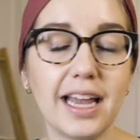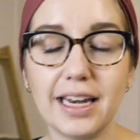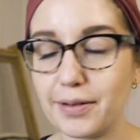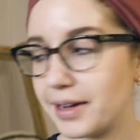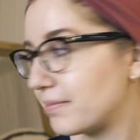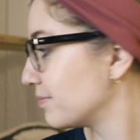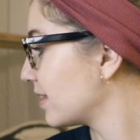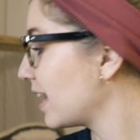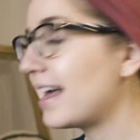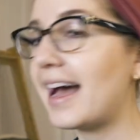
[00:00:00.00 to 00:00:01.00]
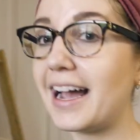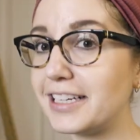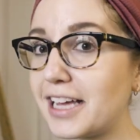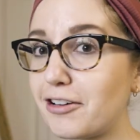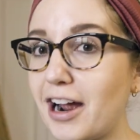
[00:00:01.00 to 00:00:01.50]
Anyway,
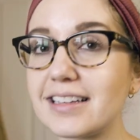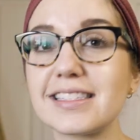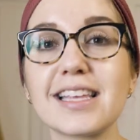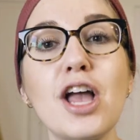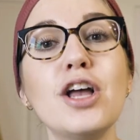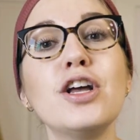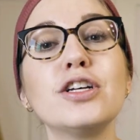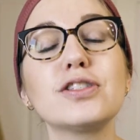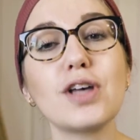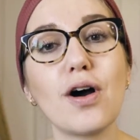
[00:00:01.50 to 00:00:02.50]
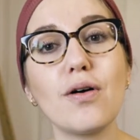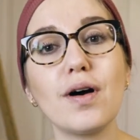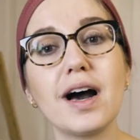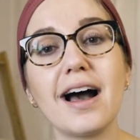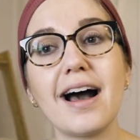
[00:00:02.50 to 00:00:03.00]
I digress.
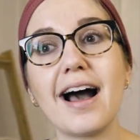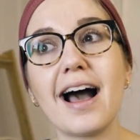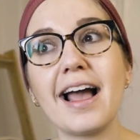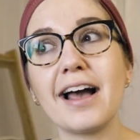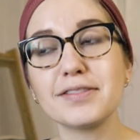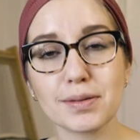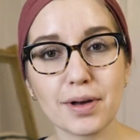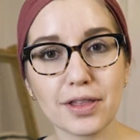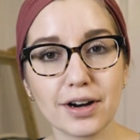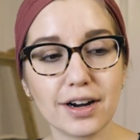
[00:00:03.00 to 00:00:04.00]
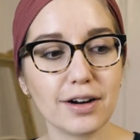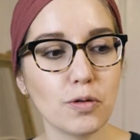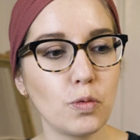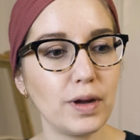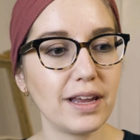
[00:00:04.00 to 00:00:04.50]
So I have some other
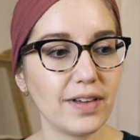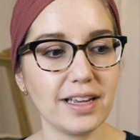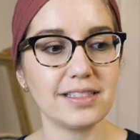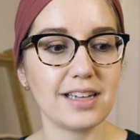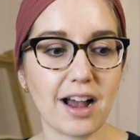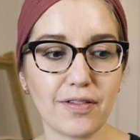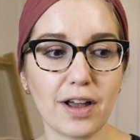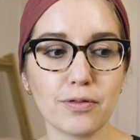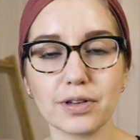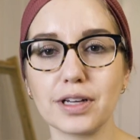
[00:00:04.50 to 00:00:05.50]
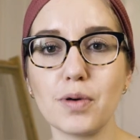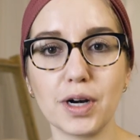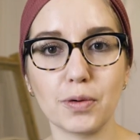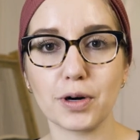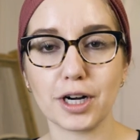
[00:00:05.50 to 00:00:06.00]
weaving stuff I really
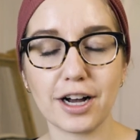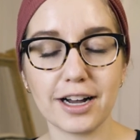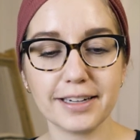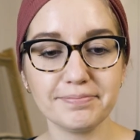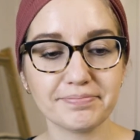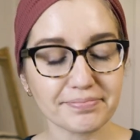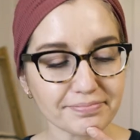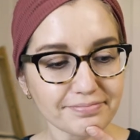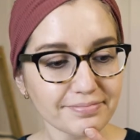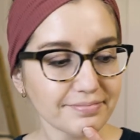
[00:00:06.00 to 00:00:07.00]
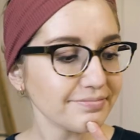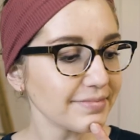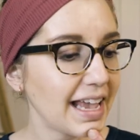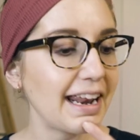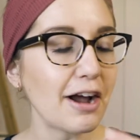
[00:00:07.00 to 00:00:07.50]
want to work on.
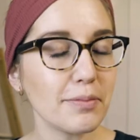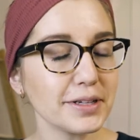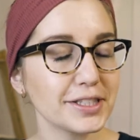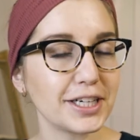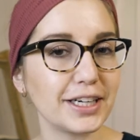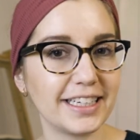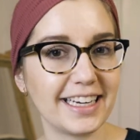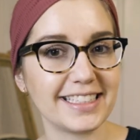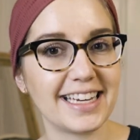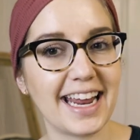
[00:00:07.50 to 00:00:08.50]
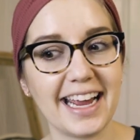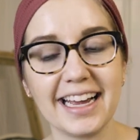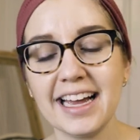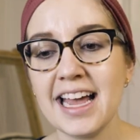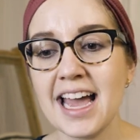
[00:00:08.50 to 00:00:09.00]
And I almost started it
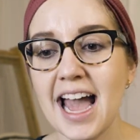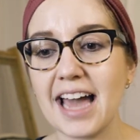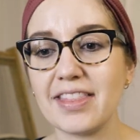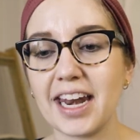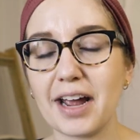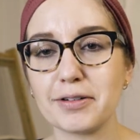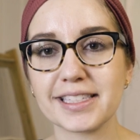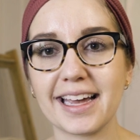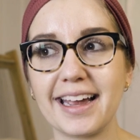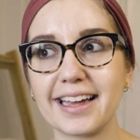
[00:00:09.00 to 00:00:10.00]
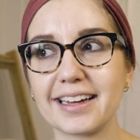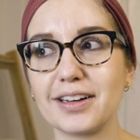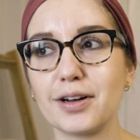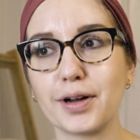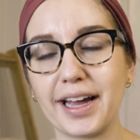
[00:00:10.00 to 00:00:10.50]
today. And then I was like,
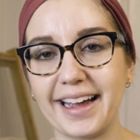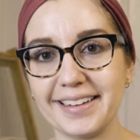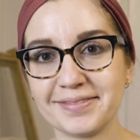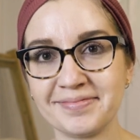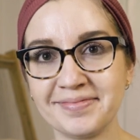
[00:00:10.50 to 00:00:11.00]
okay,